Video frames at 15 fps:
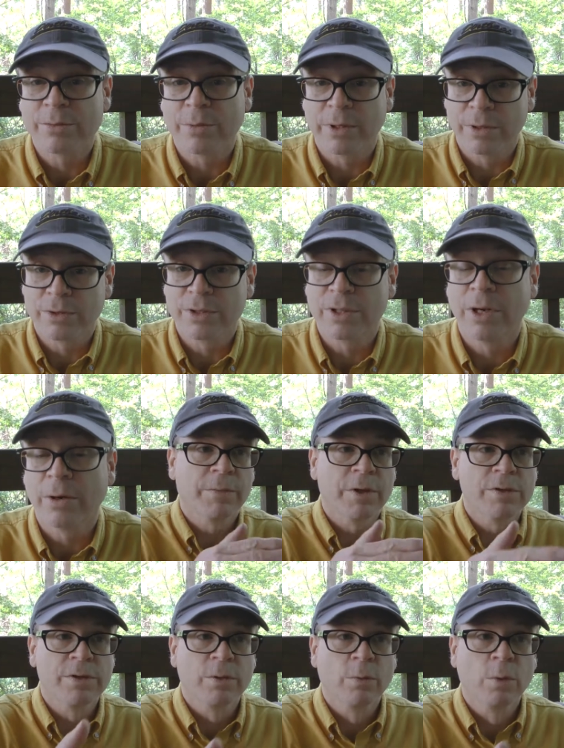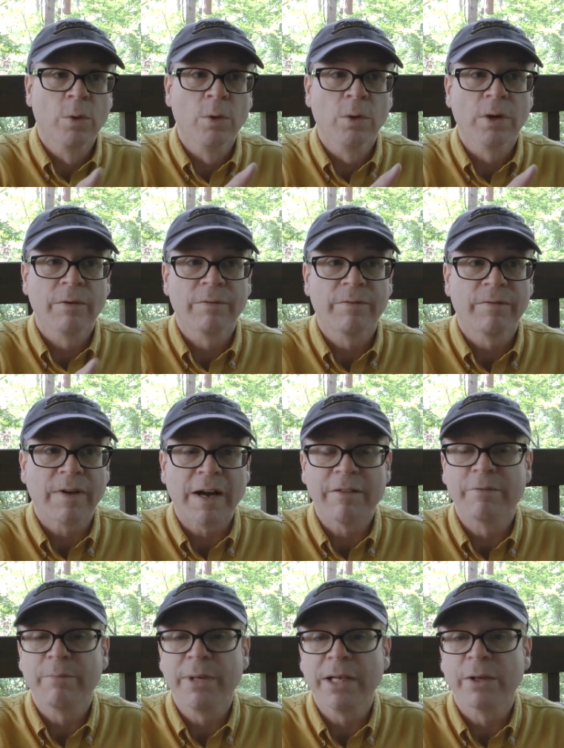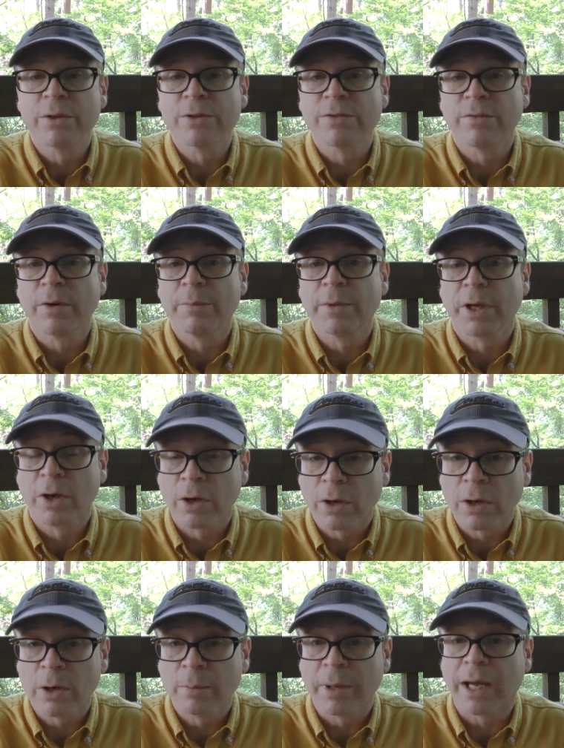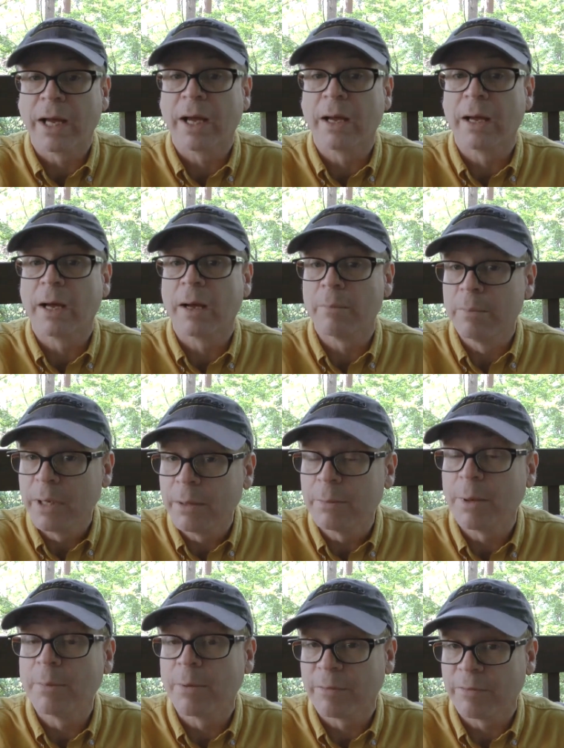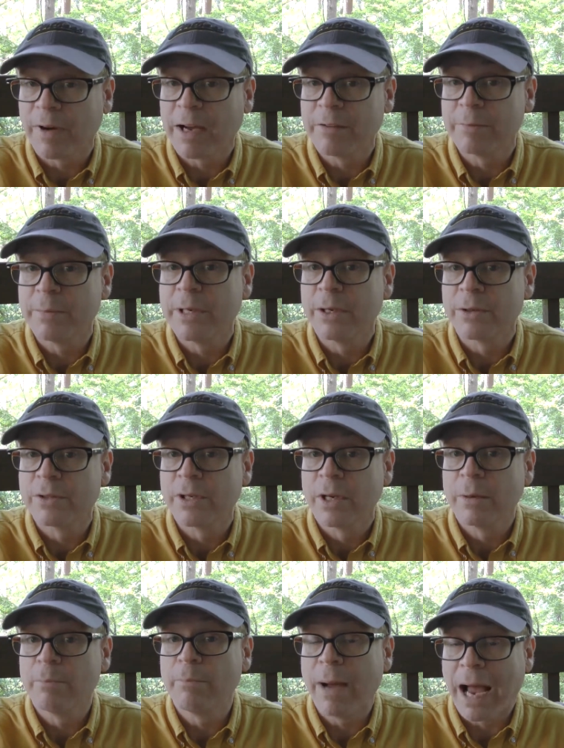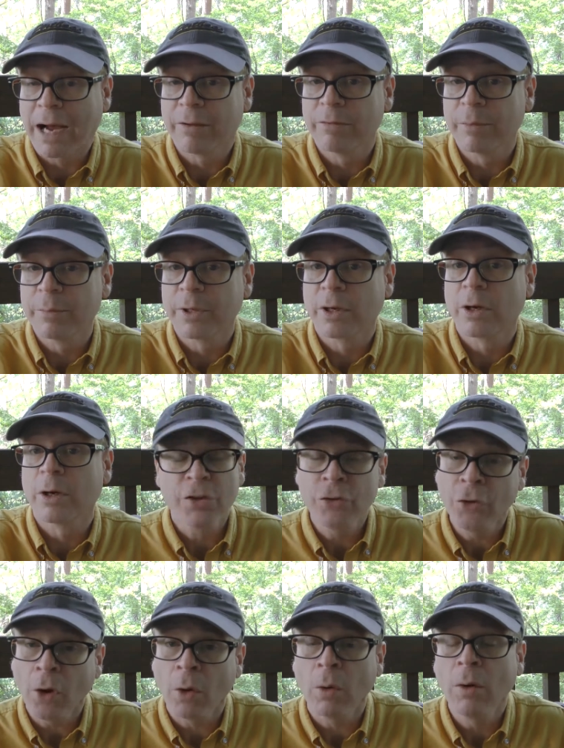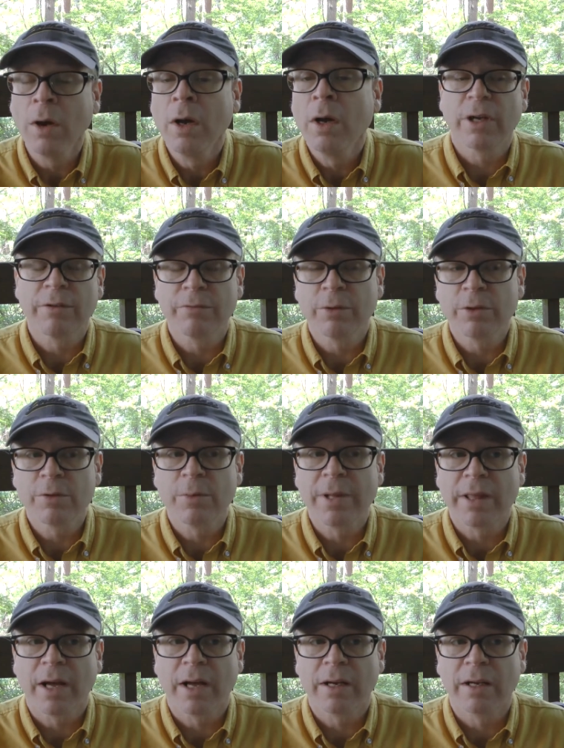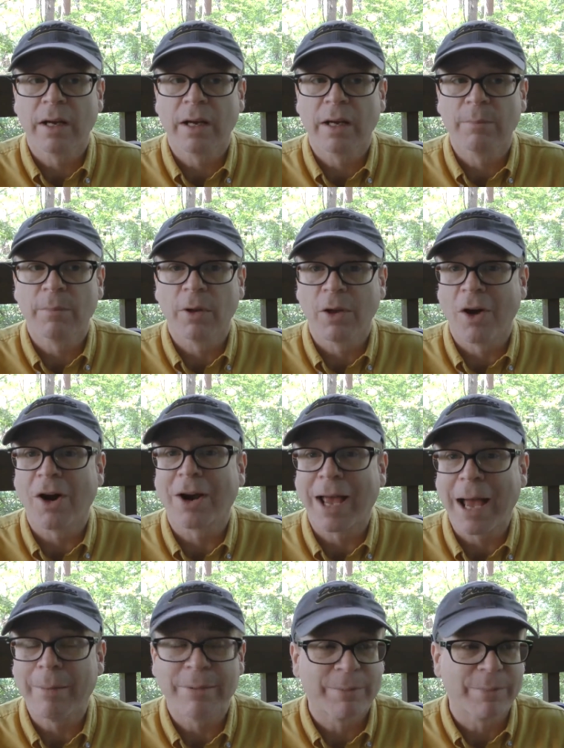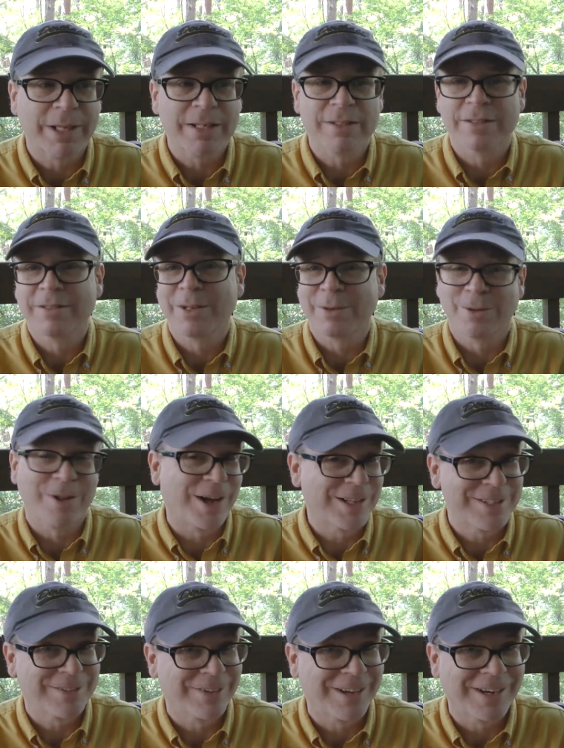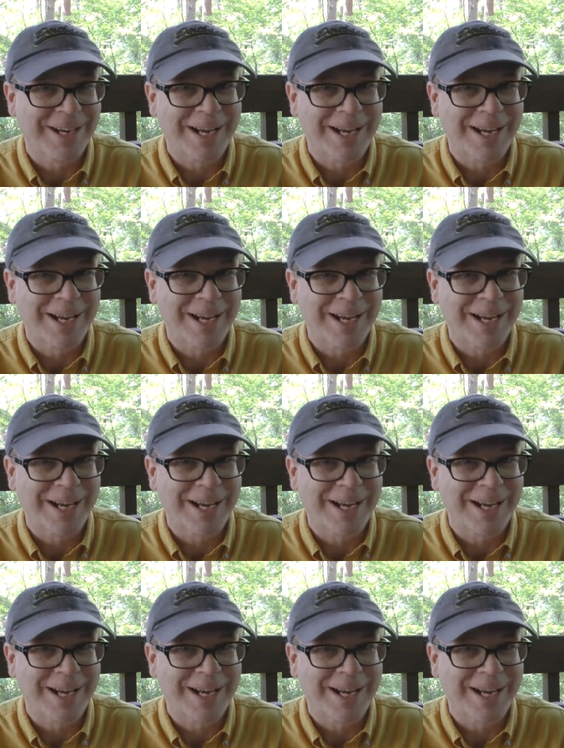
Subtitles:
with your snow. There's the rule of 5 meters from the curb, a minimum of 5 meters back from the curb. So at first we thought log cabin, because there are lots of log